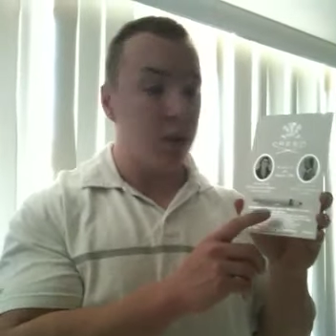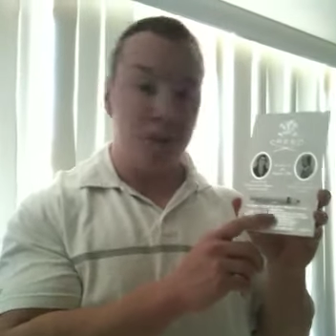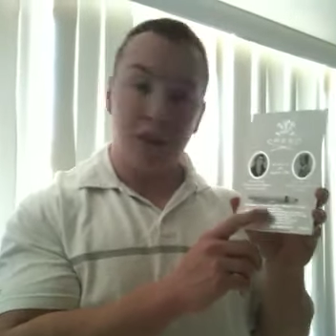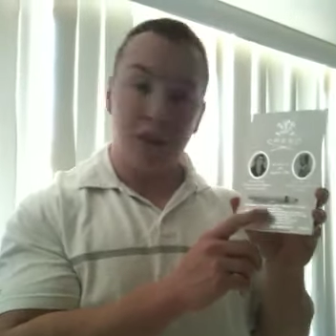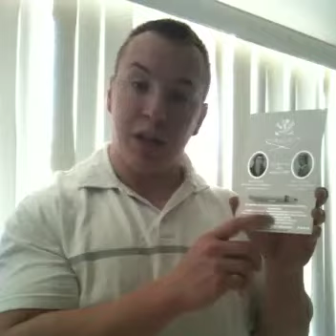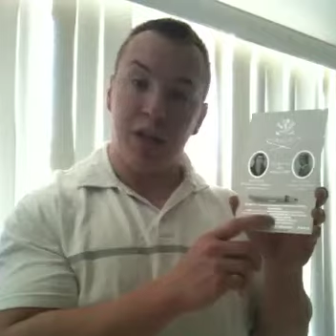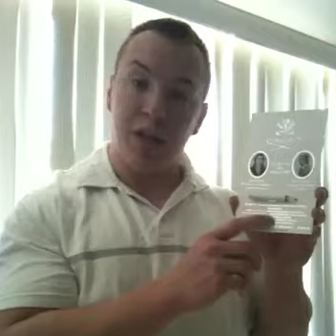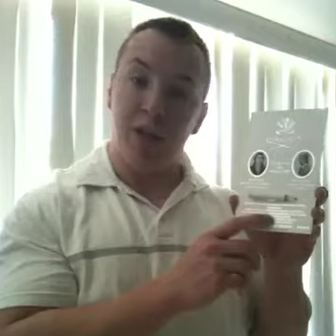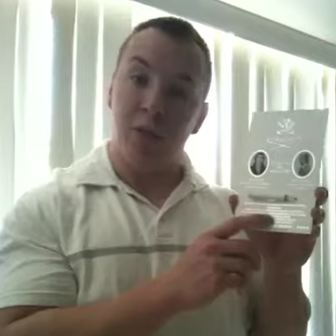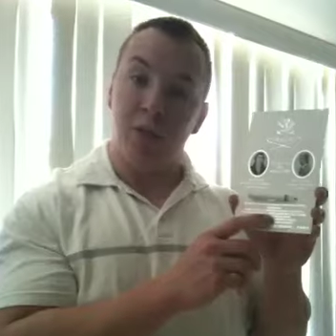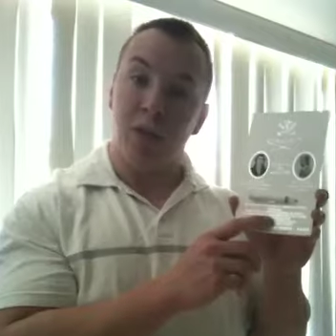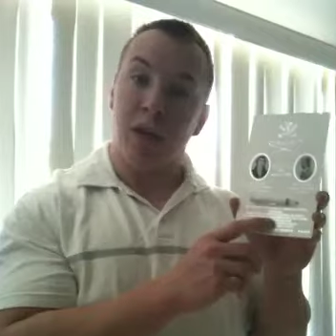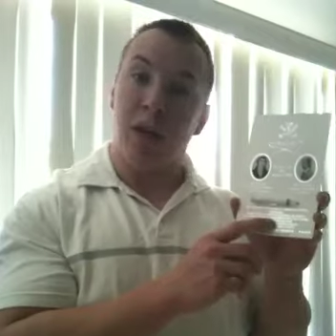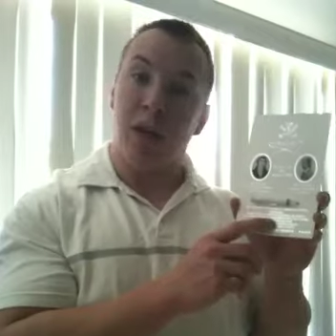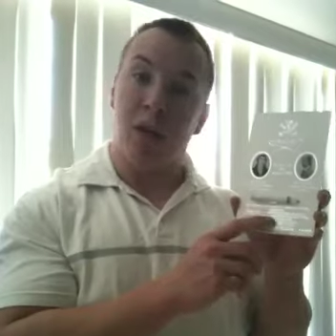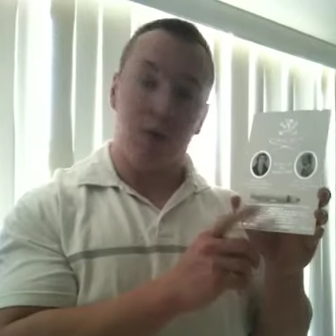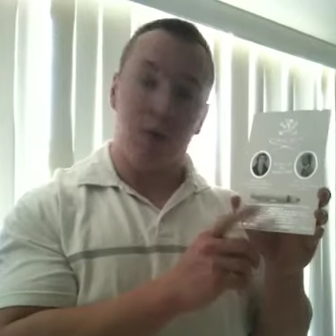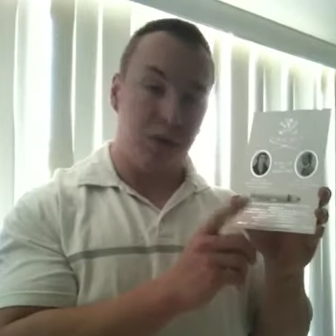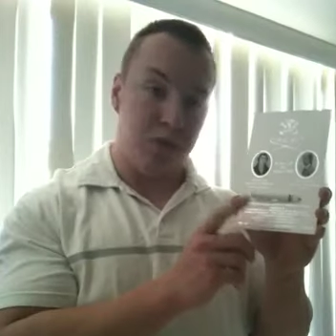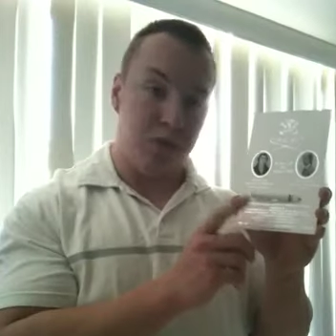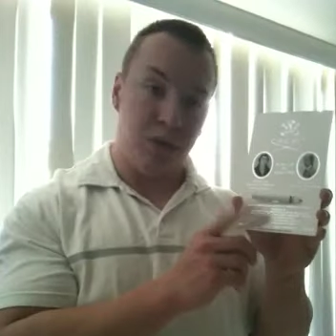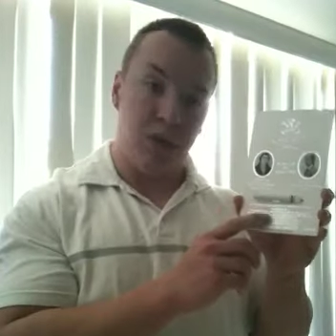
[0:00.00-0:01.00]
check this one
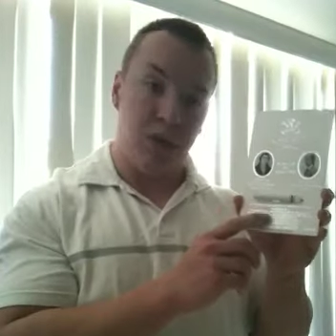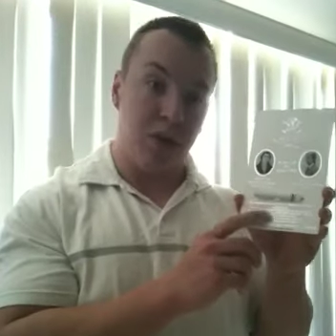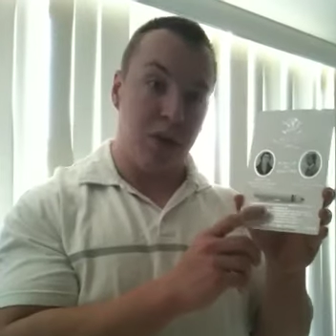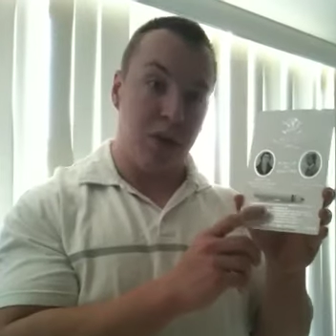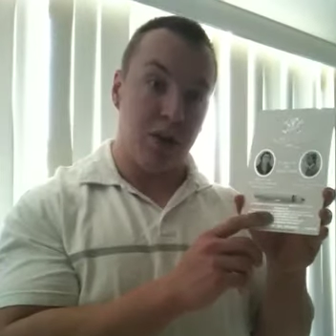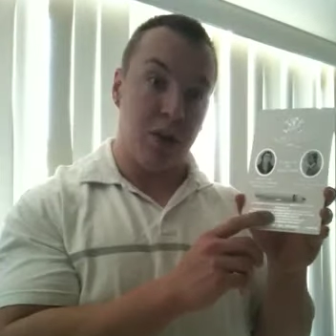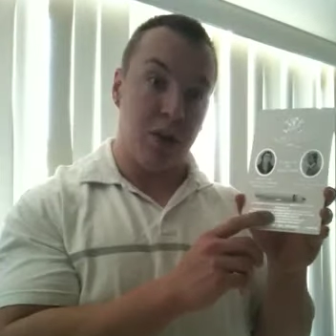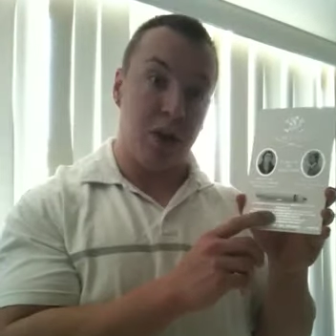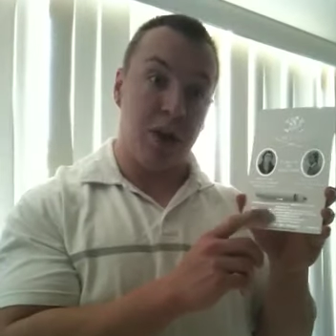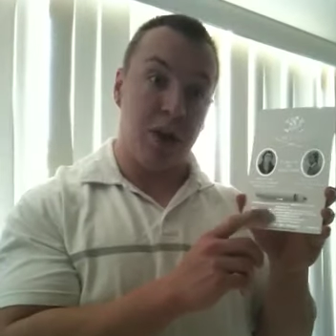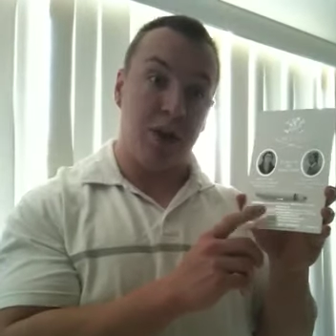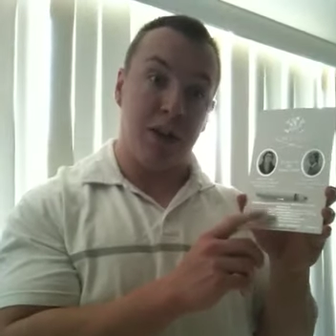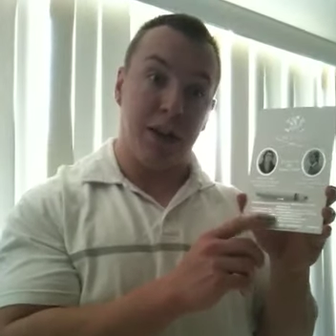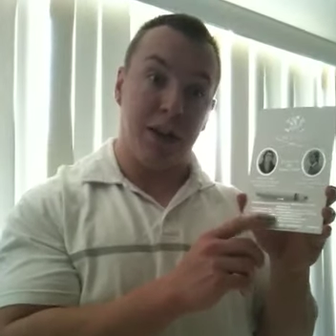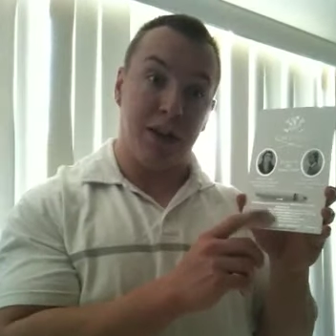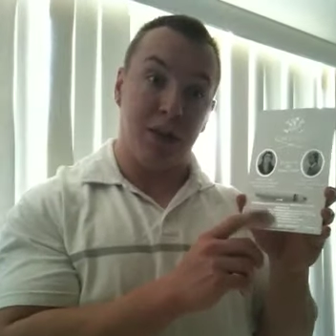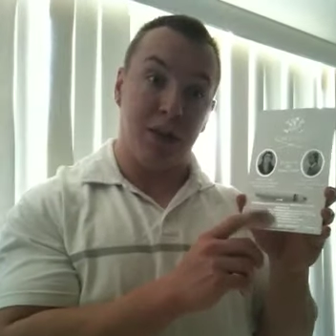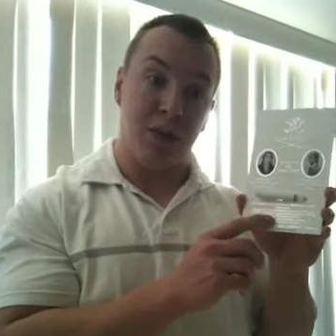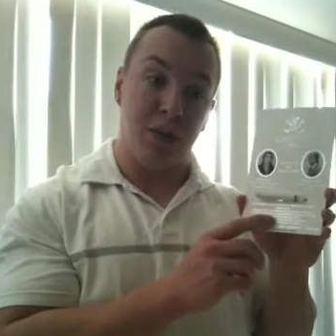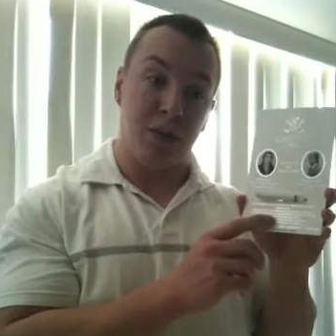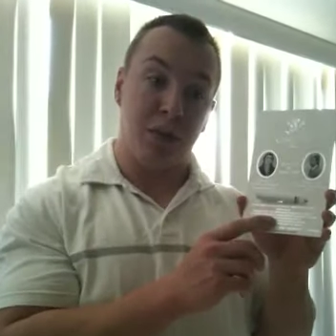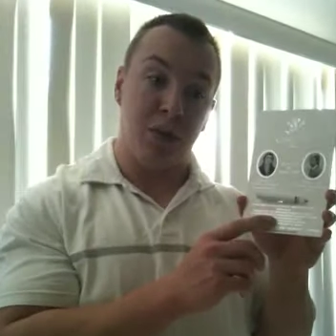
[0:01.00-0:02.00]
out. It's very good. I like
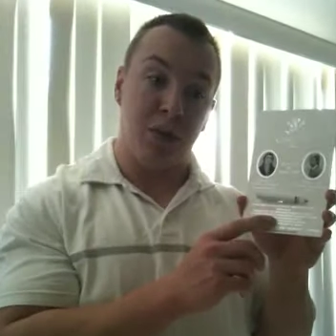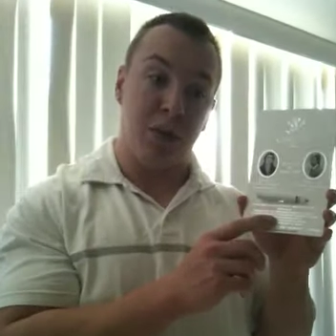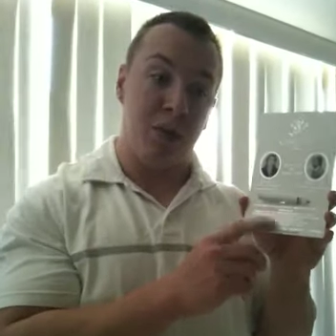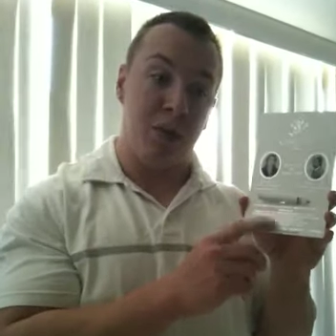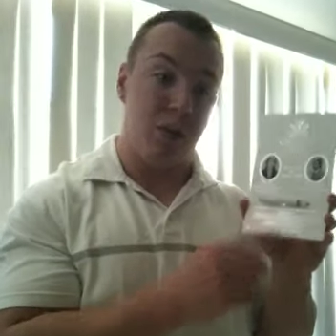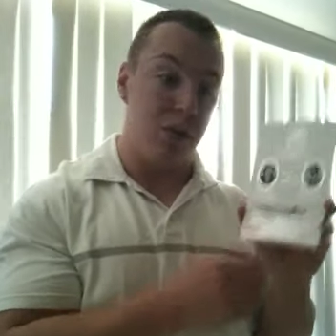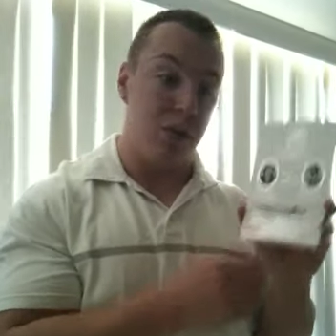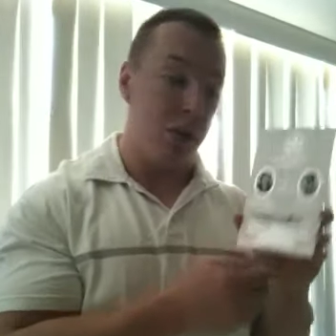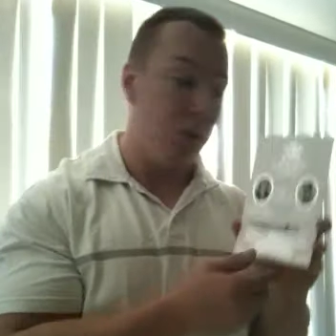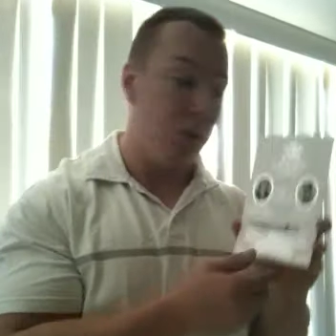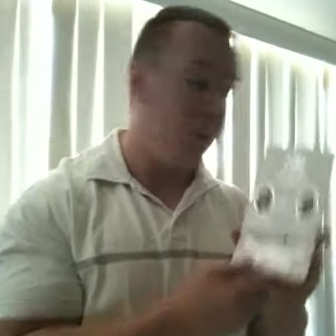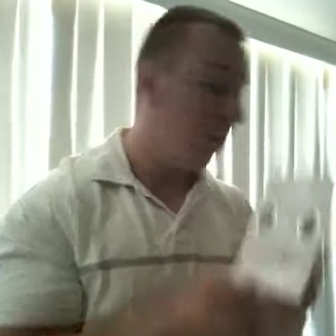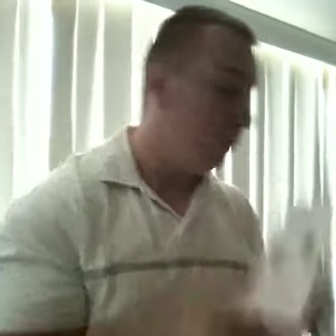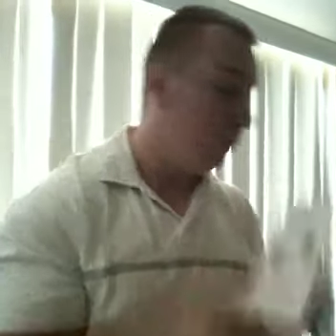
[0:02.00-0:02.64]
the smell for her.